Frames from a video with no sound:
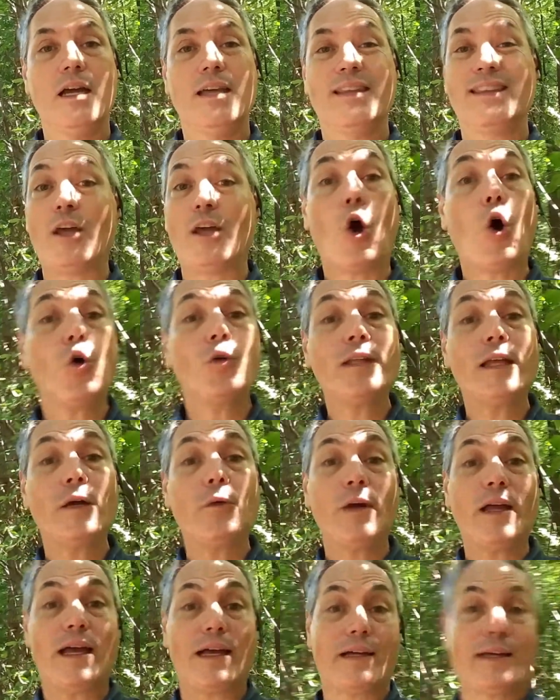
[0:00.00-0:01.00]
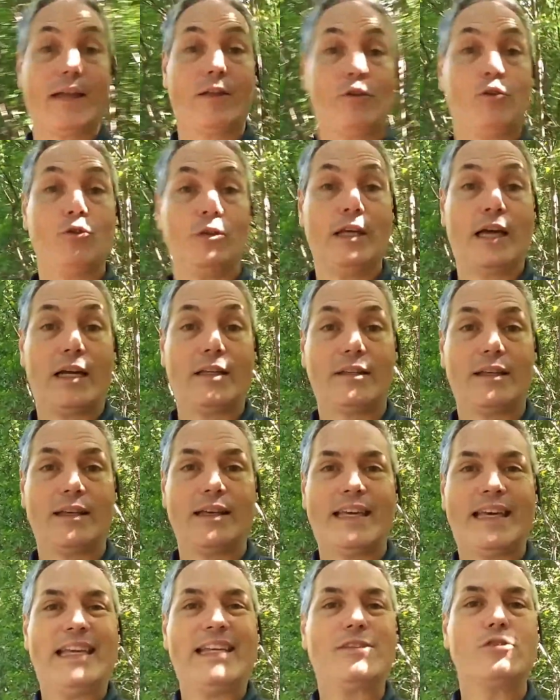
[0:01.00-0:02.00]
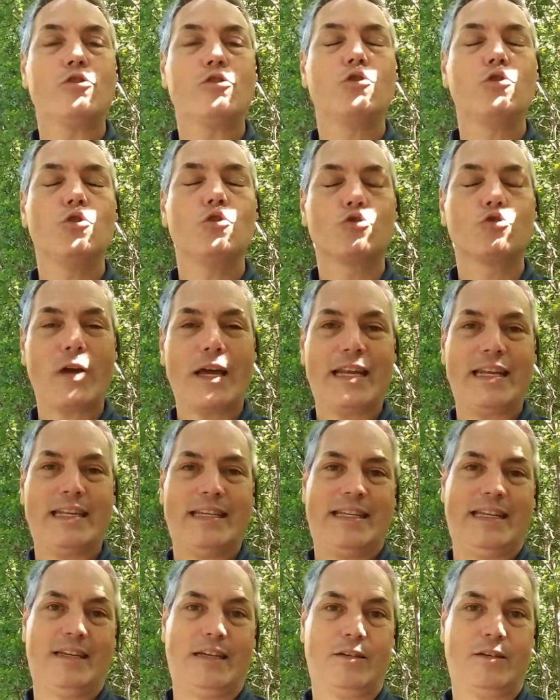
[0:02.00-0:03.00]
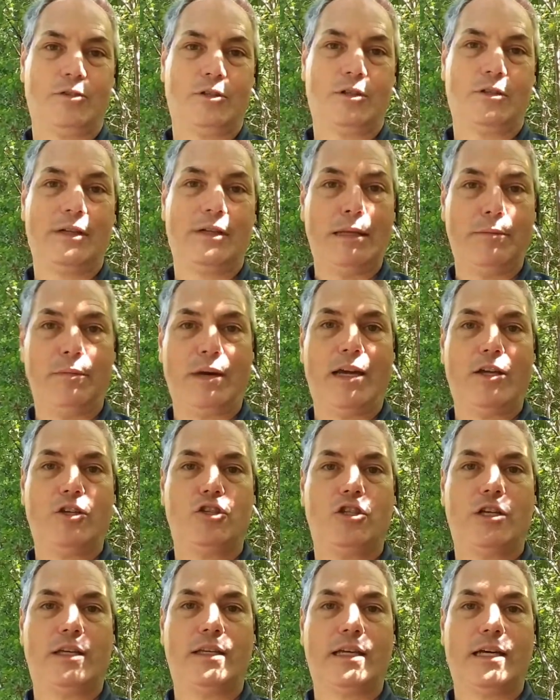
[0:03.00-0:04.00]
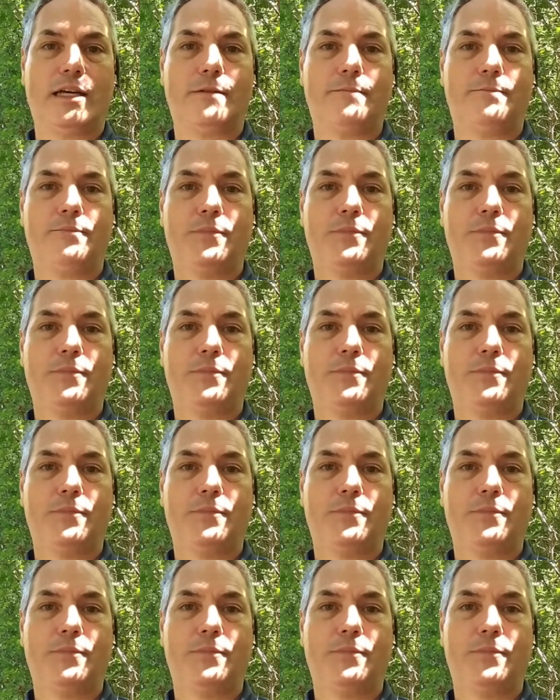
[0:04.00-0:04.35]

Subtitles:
The only way I can do that is to write it down in my agenda.